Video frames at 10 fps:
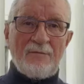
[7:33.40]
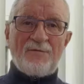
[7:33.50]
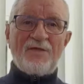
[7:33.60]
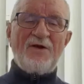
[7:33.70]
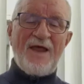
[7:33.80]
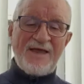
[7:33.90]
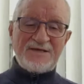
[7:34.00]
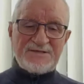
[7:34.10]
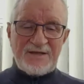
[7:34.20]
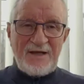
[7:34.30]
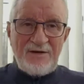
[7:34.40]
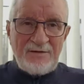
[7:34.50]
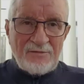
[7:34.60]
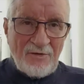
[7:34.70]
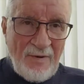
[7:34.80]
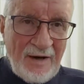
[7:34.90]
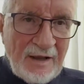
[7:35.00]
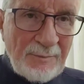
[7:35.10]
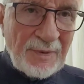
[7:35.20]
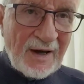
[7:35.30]
For the next and
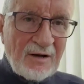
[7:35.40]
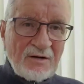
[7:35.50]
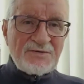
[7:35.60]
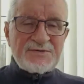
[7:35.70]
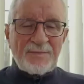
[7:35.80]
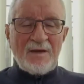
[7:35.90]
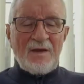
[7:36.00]
remaining panels,